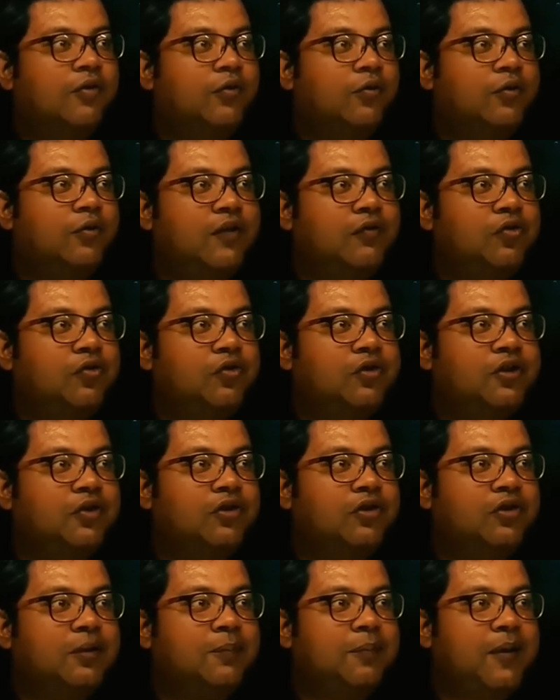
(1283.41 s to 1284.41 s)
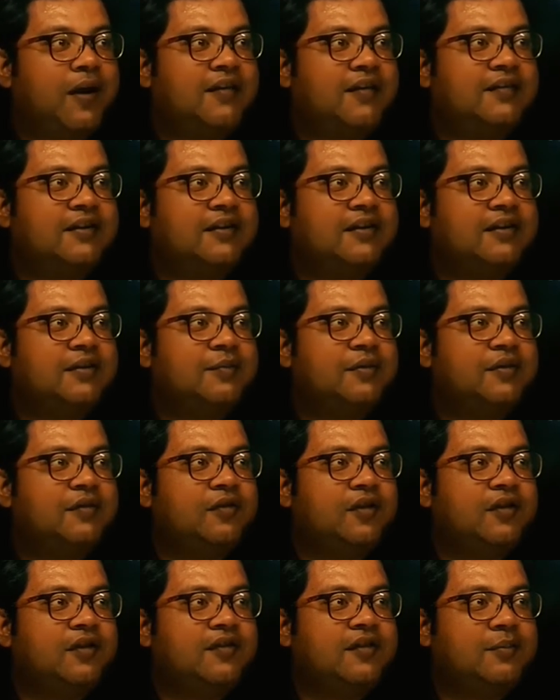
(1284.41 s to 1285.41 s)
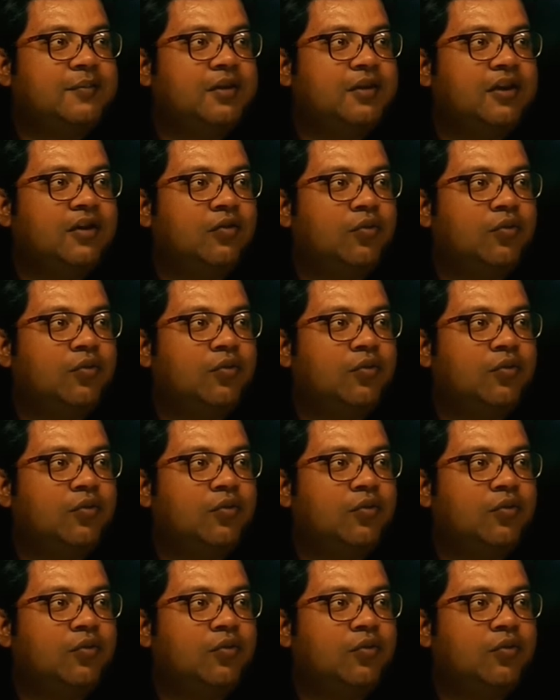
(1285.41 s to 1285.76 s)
We have to denote the parasitism is very similar.